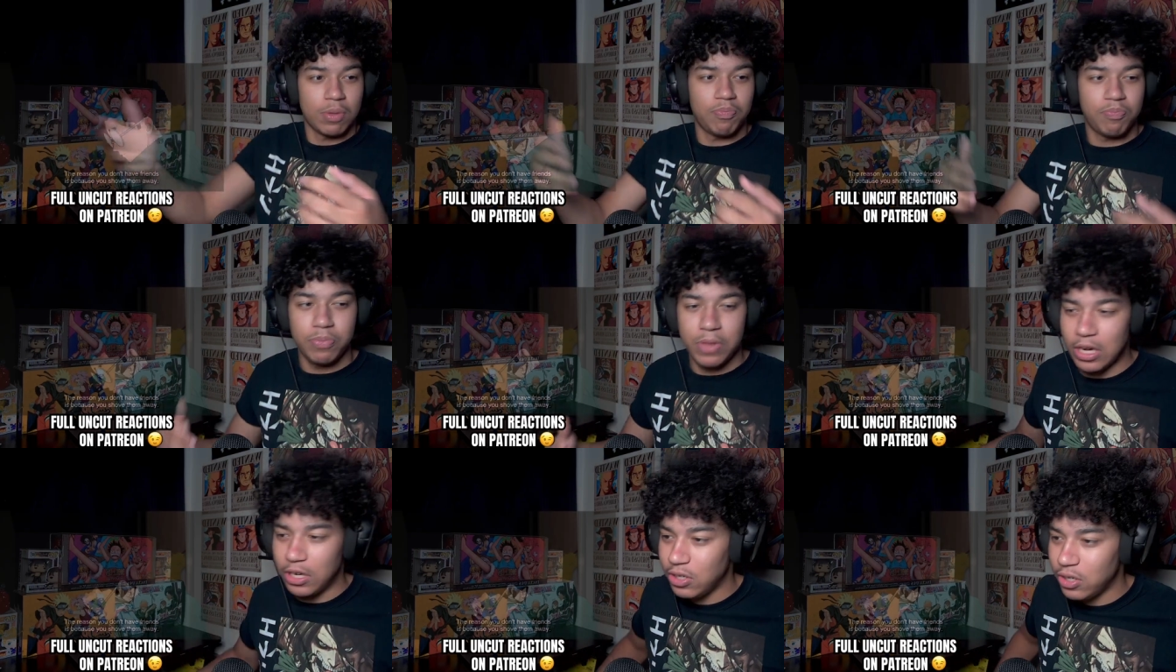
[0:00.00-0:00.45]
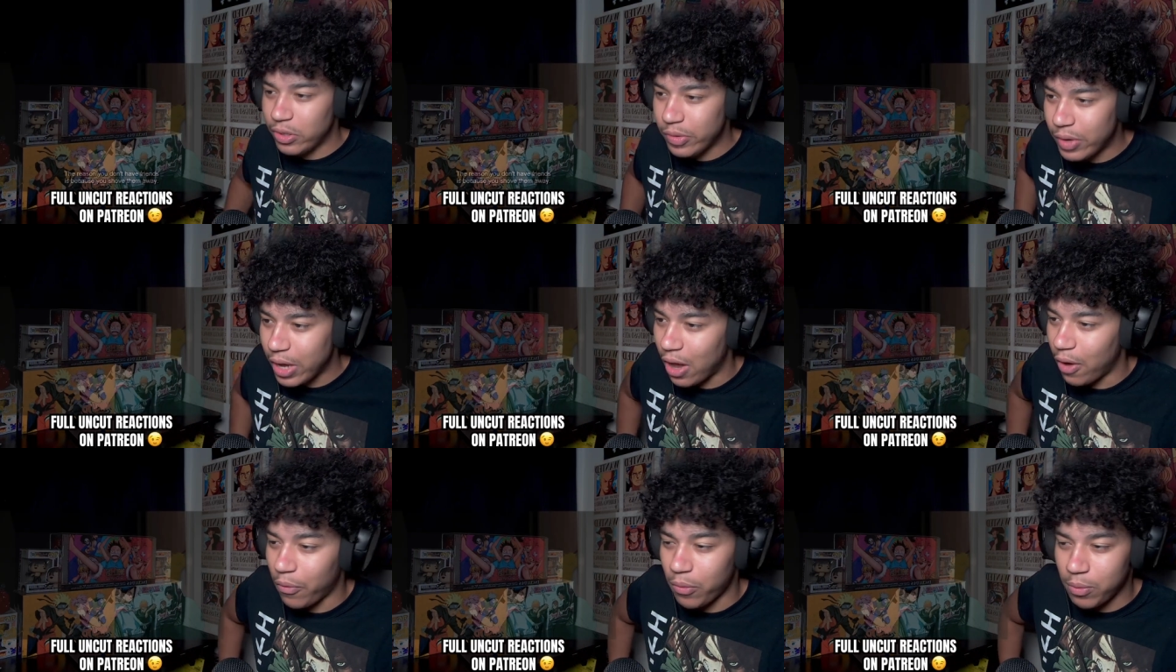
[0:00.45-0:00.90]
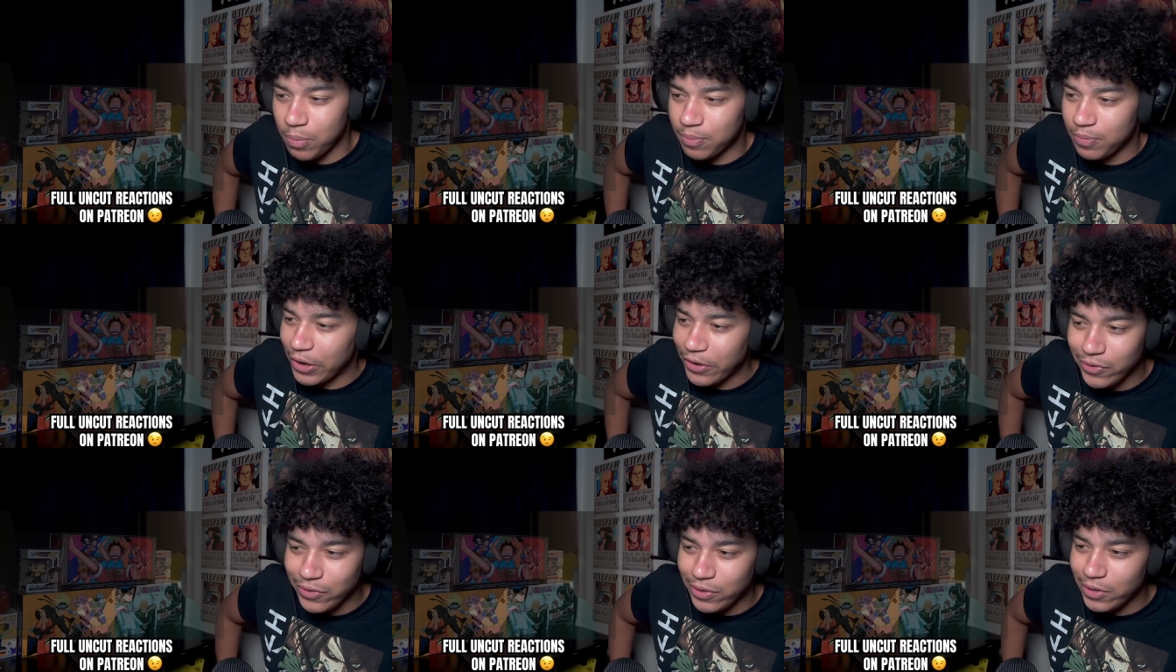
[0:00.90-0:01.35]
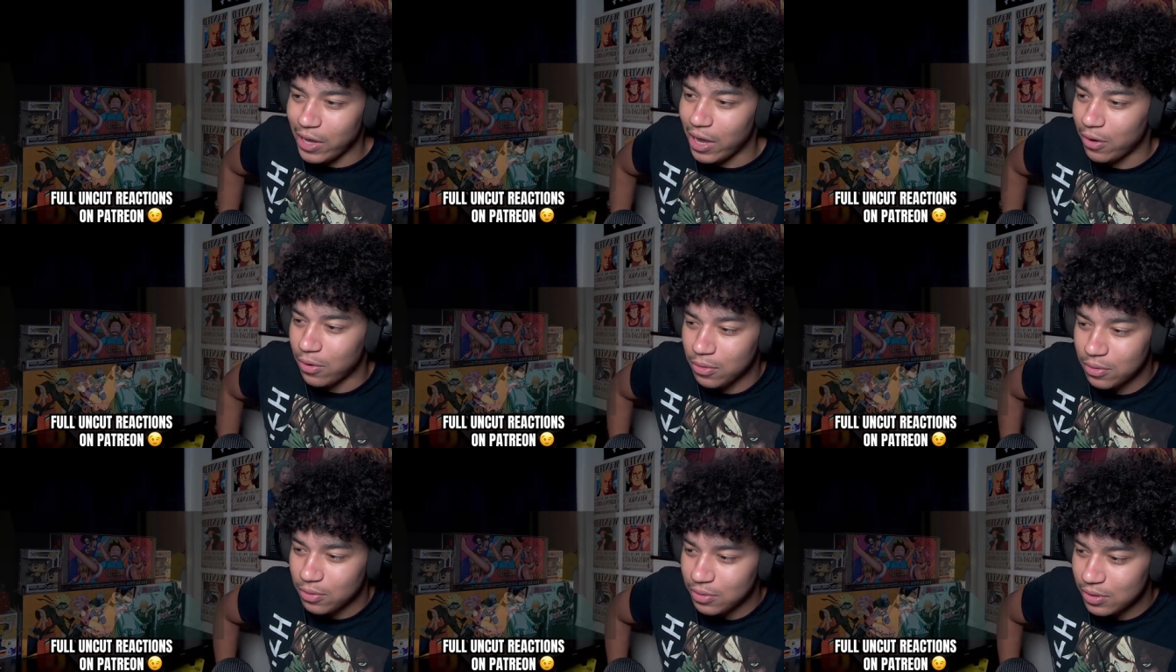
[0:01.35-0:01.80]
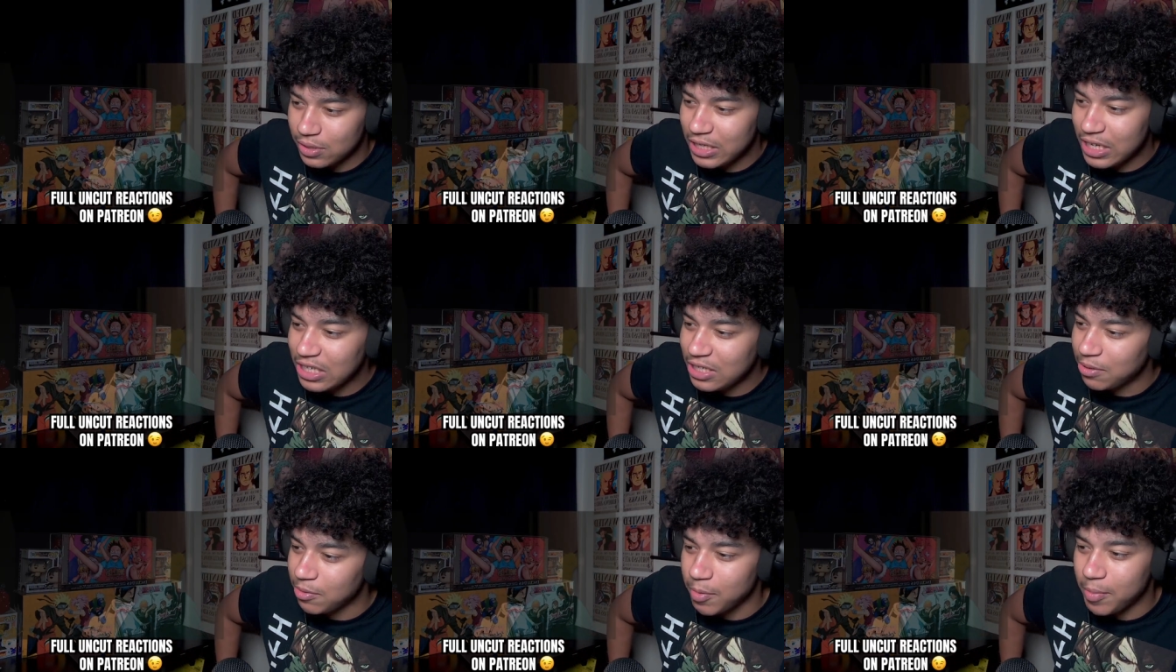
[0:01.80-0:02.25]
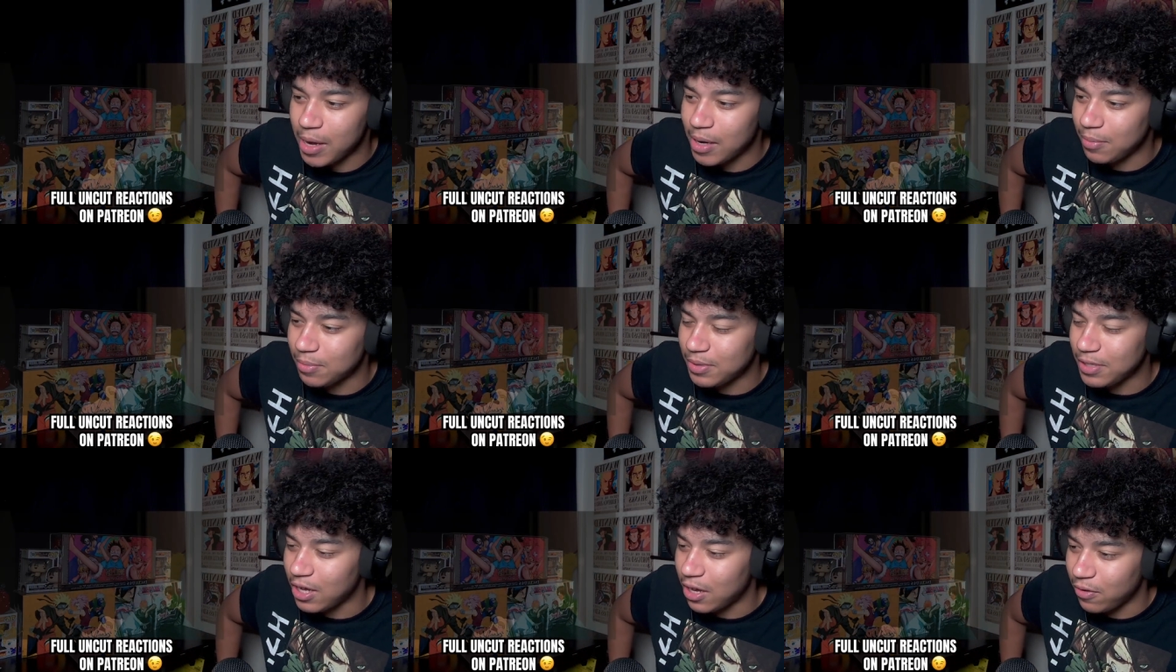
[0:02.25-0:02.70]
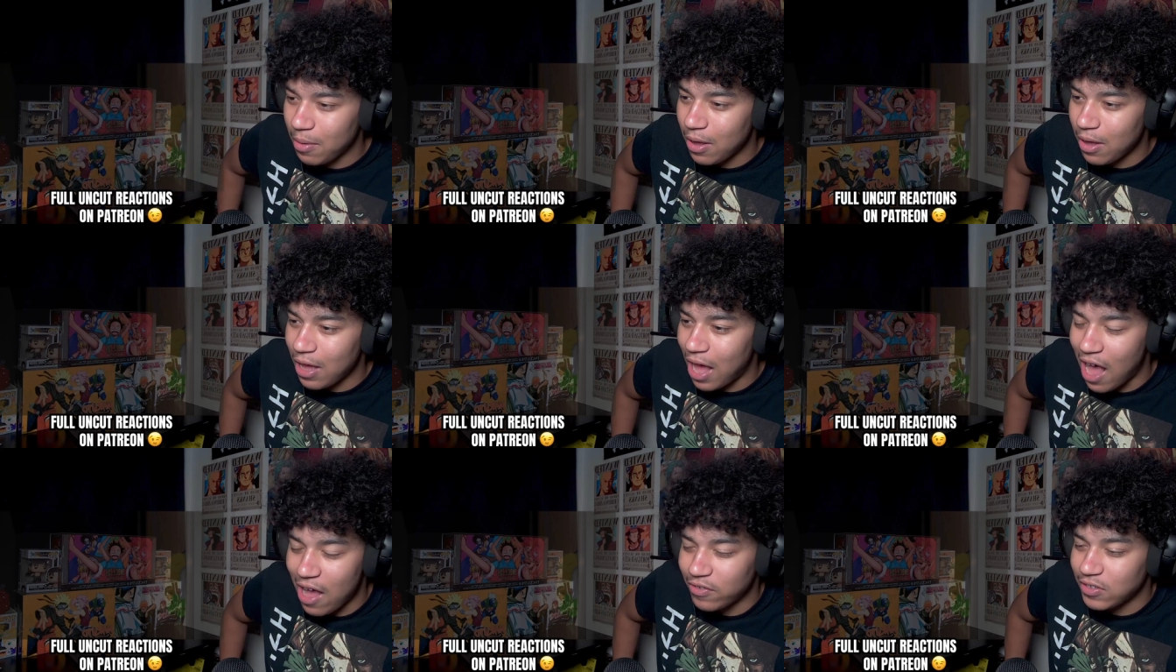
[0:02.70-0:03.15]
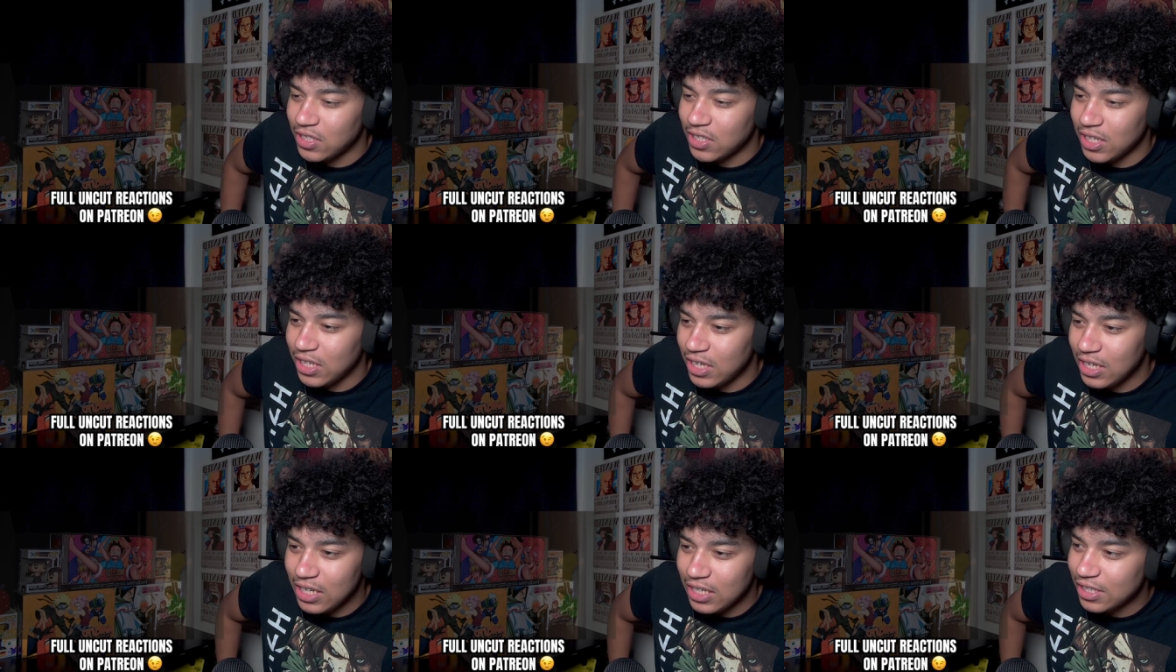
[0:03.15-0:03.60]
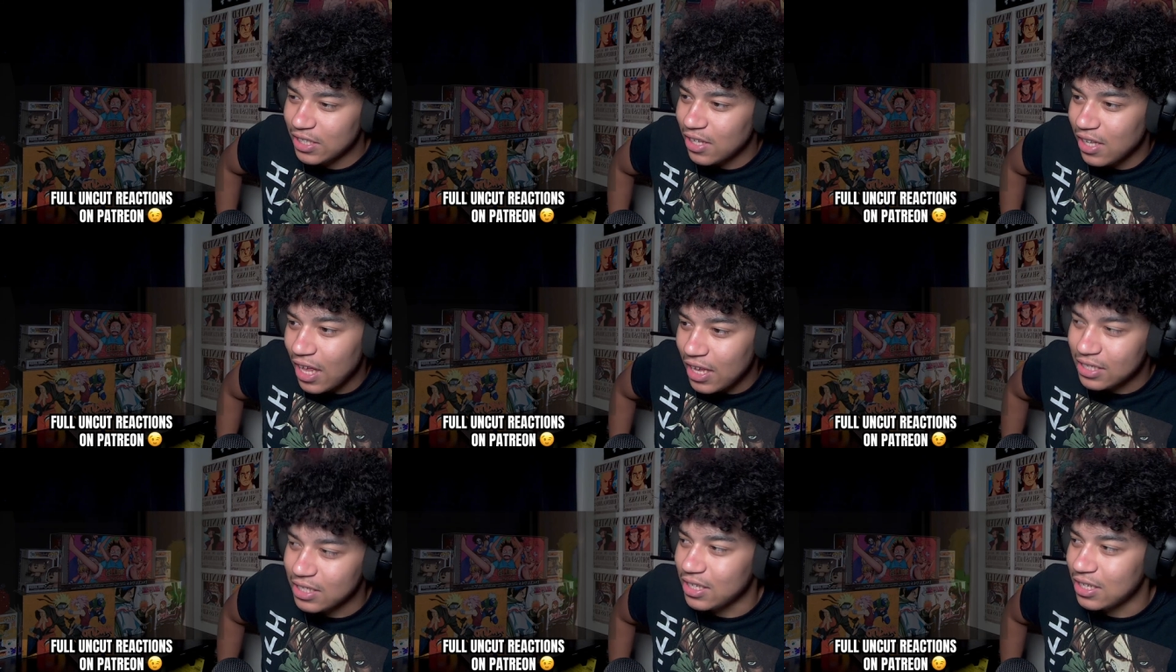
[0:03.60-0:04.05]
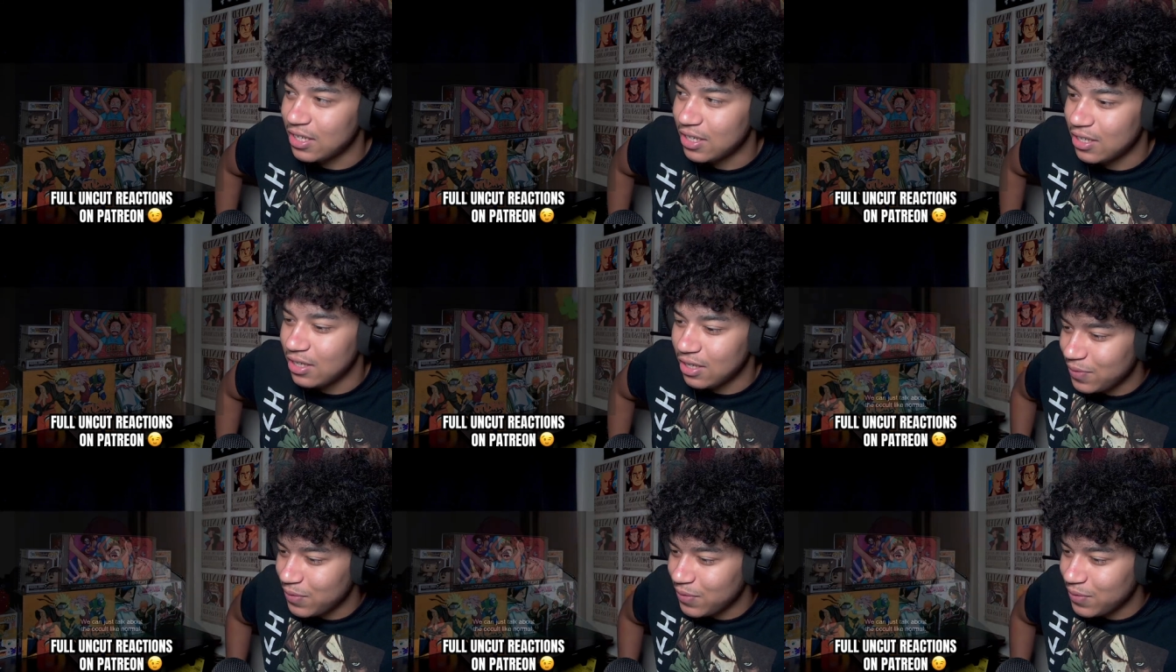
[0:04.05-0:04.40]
There you go. There you go. Teach him about himself. Obviously, he needs a lesson.